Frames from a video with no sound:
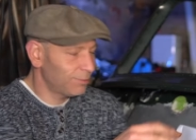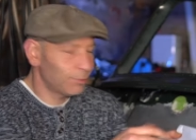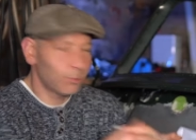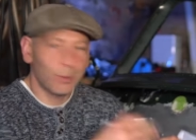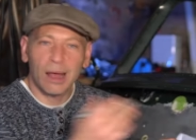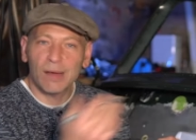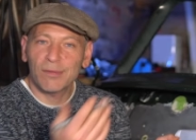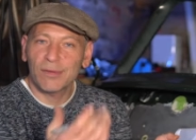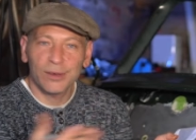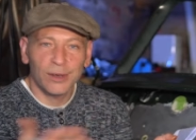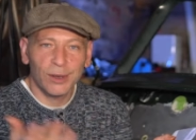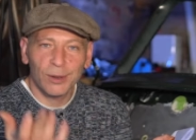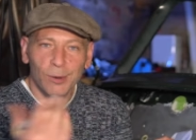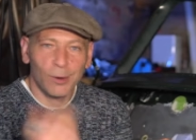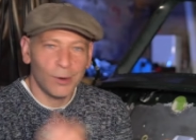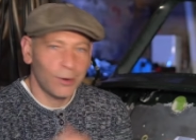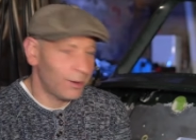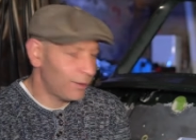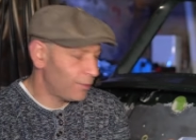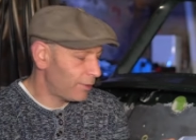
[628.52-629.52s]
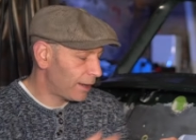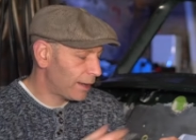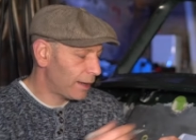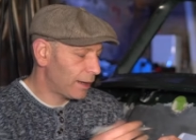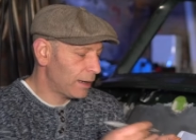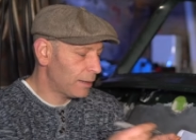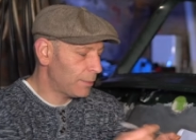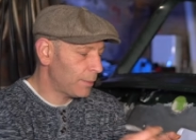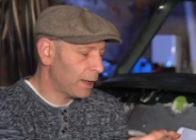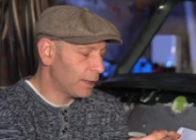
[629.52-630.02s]
whatever you call it, right,
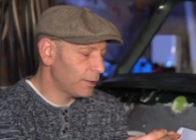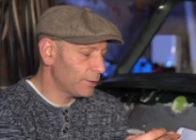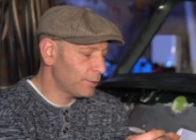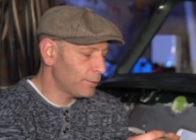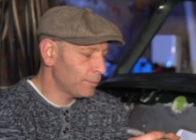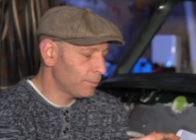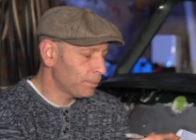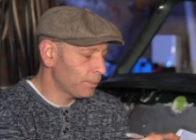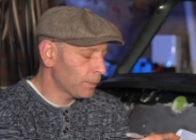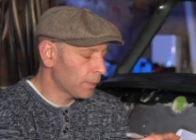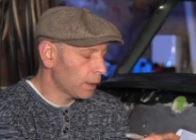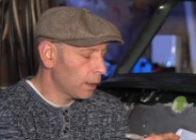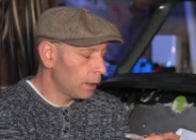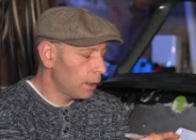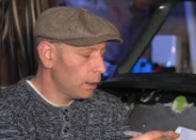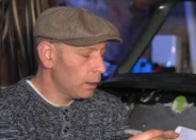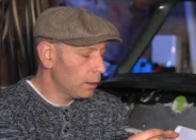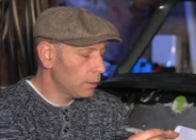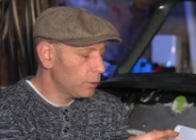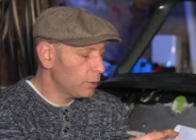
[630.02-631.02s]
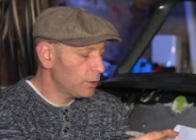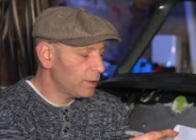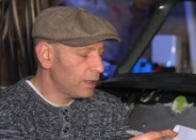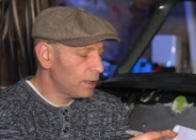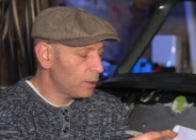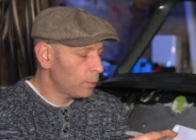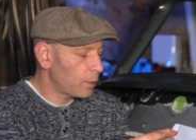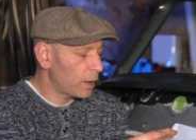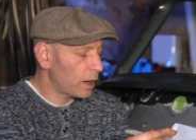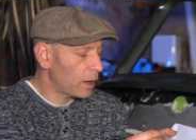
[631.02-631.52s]
in metal. You take
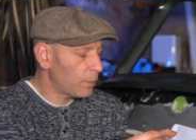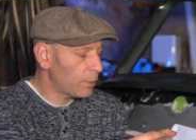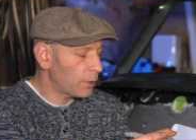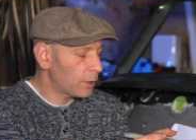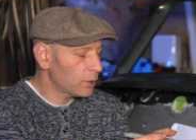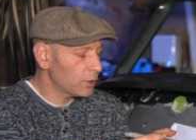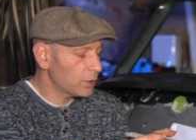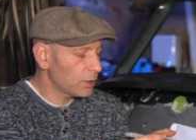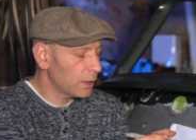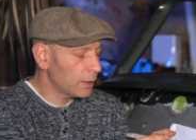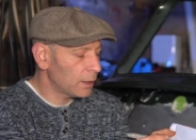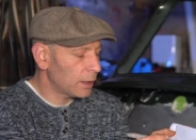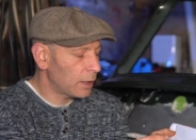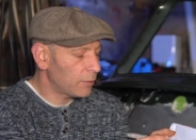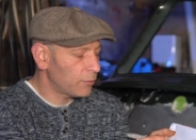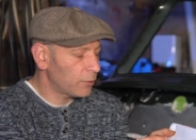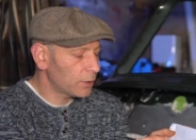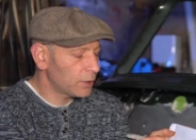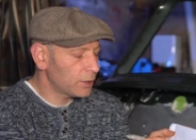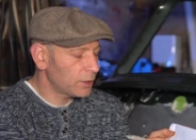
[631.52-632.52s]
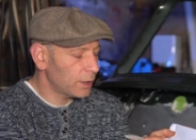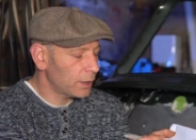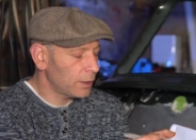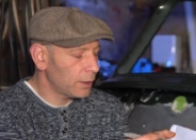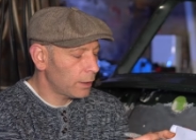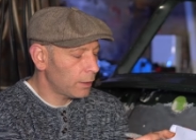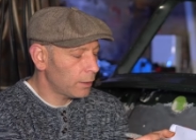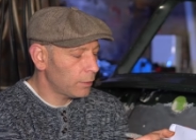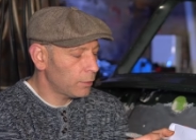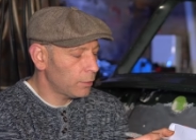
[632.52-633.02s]
the wire brush and that rust's in
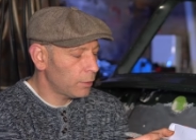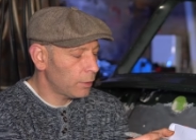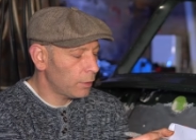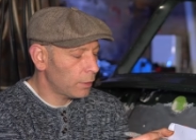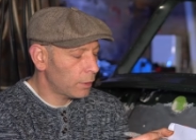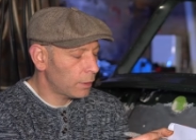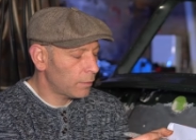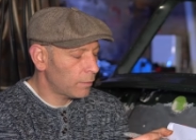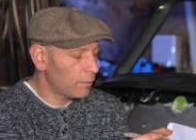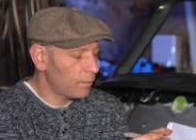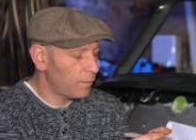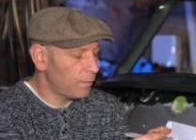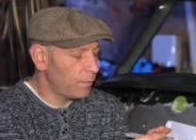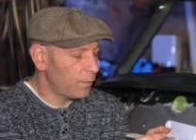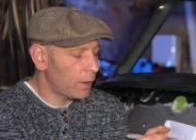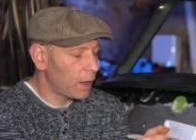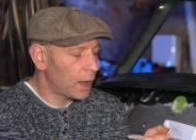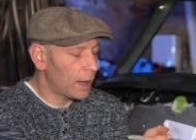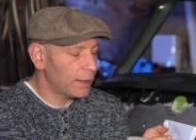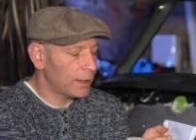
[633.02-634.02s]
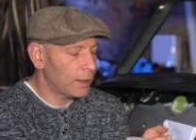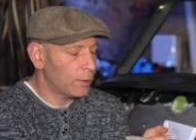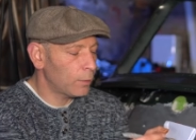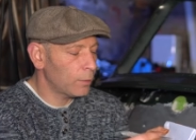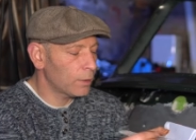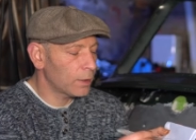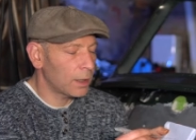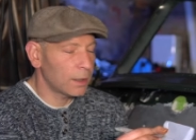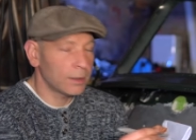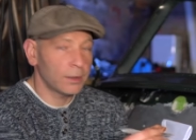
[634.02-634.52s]
there, you're flattening
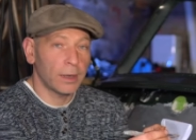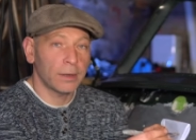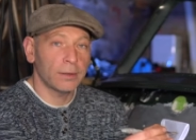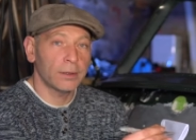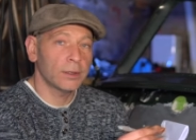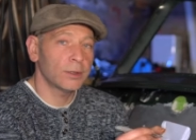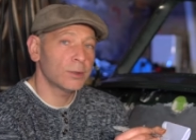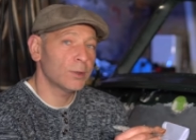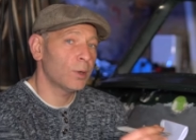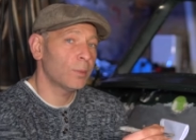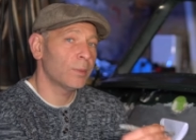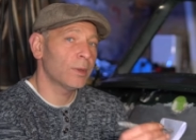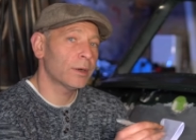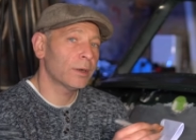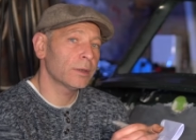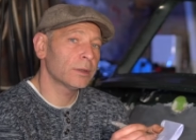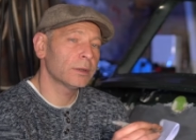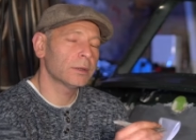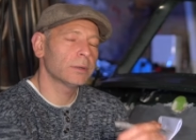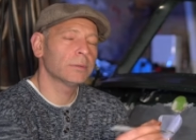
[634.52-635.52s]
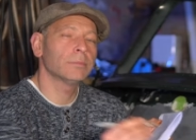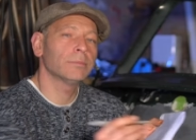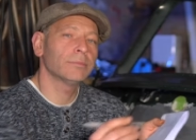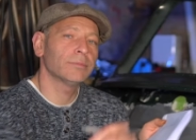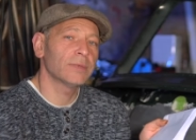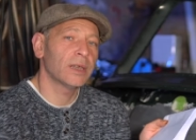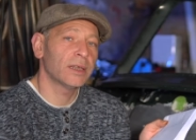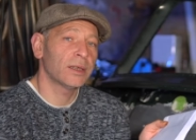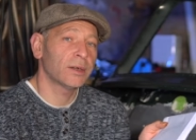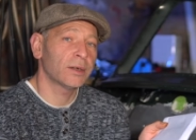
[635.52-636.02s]
all that down on top of the rust,
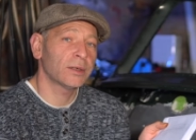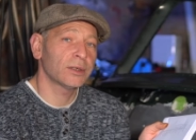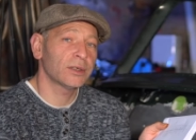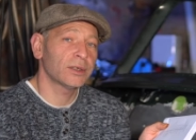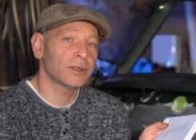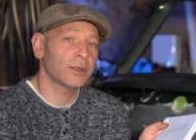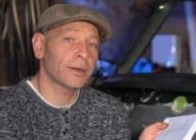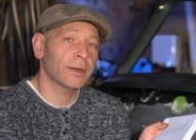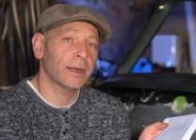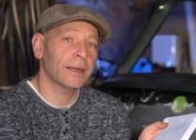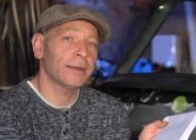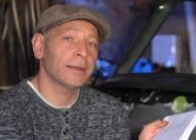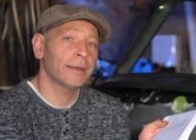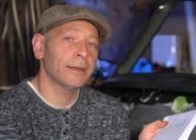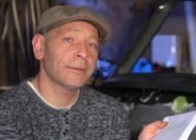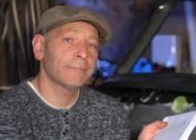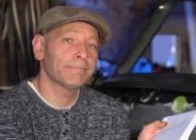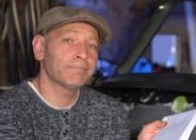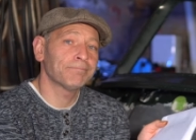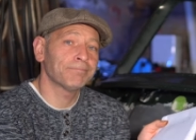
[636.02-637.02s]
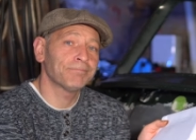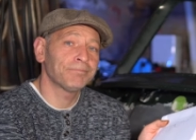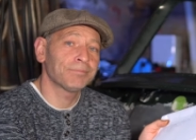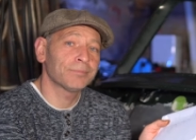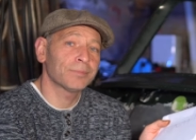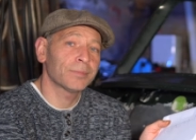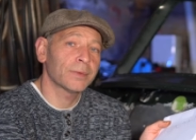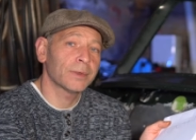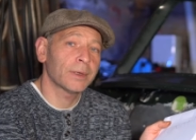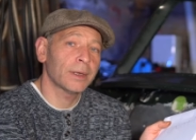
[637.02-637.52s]
and the rust's stuck in there.
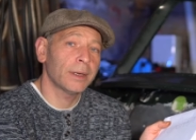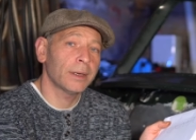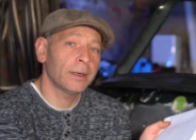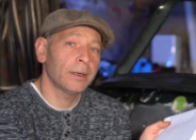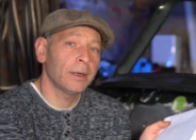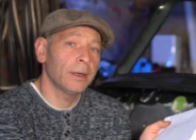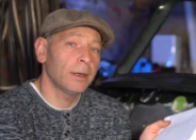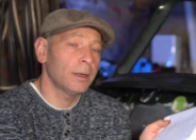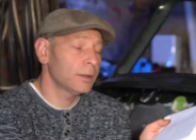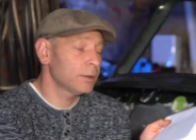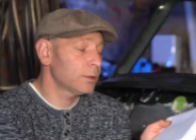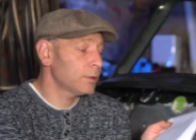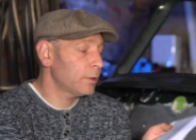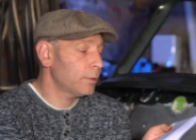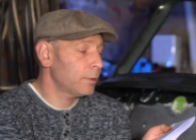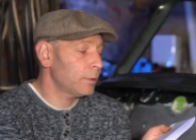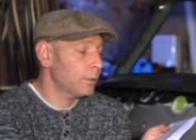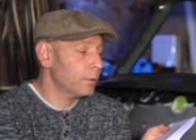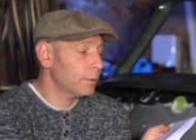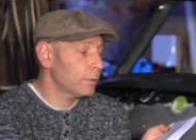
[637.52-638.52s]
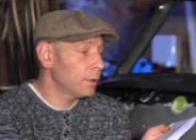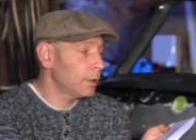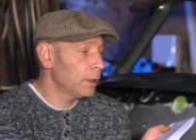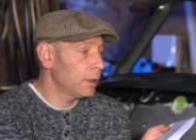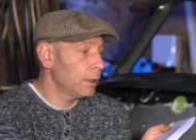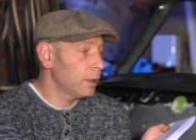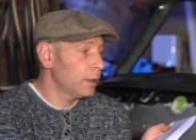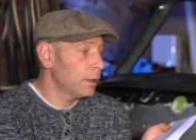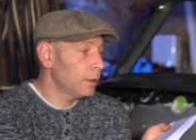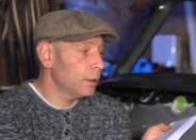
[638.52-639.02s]
Okay, so,
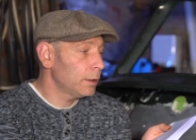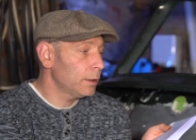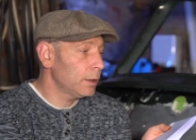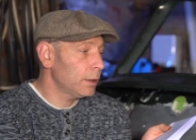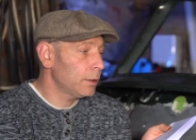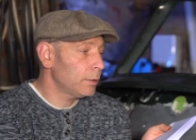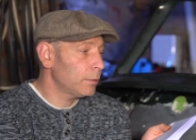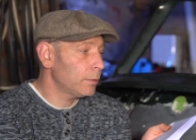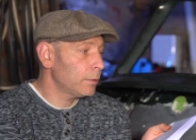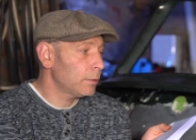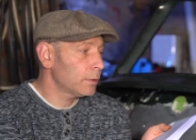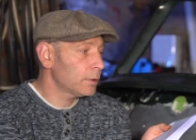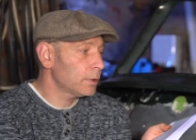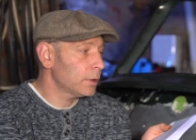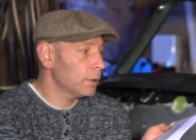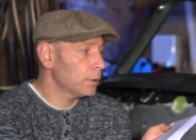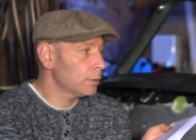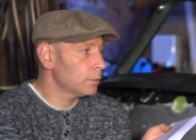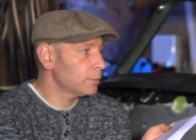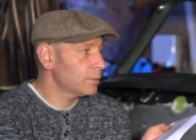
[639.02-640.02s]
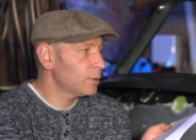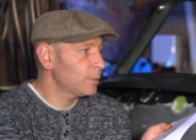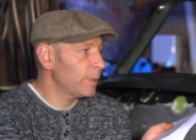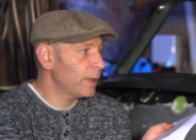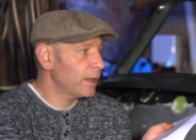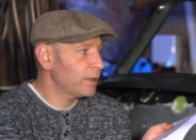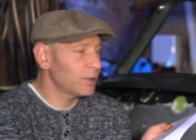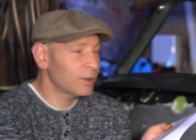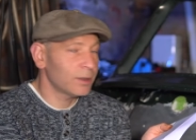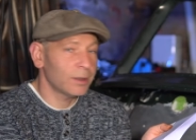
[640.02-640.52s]
you know,
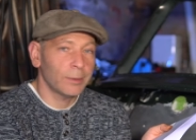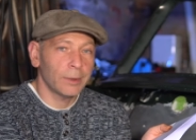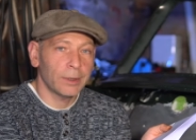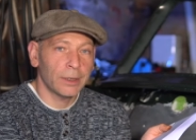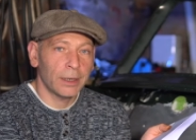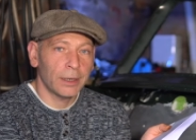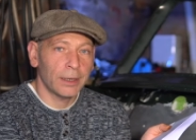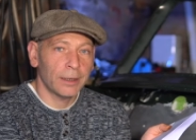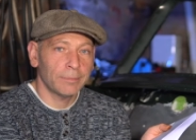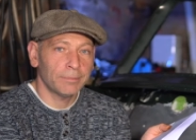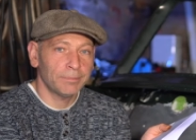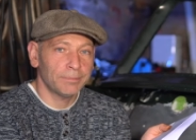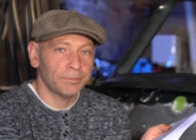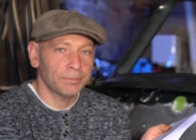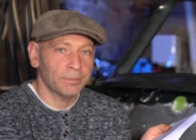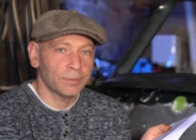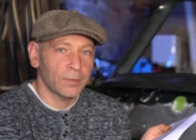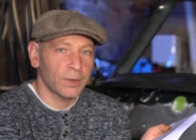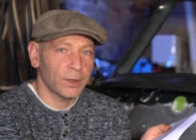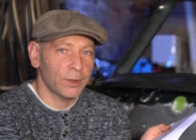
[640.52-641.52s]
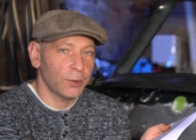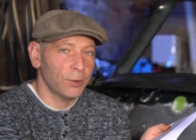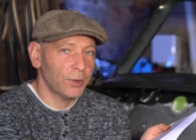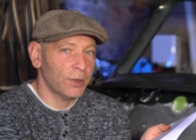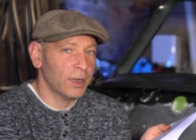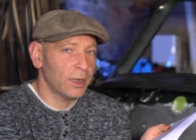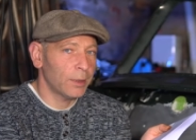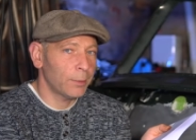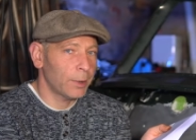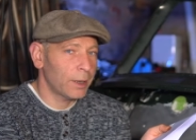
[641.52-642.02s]
especially with the
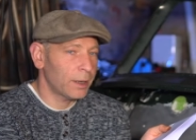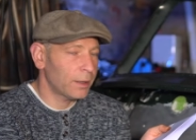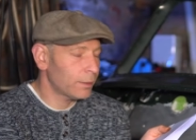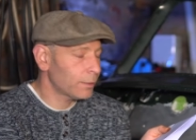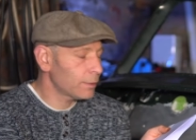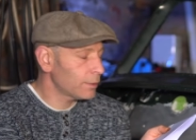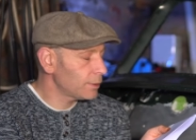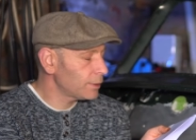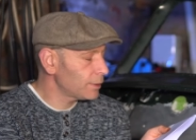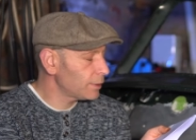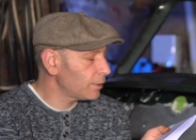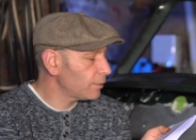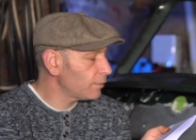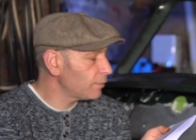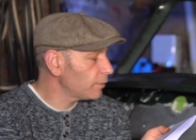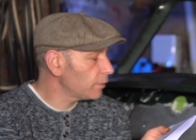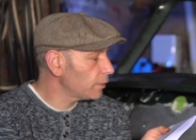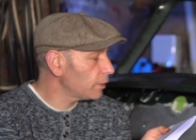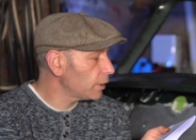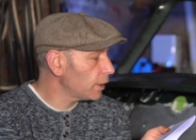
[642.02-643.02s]
UK weather and stuff,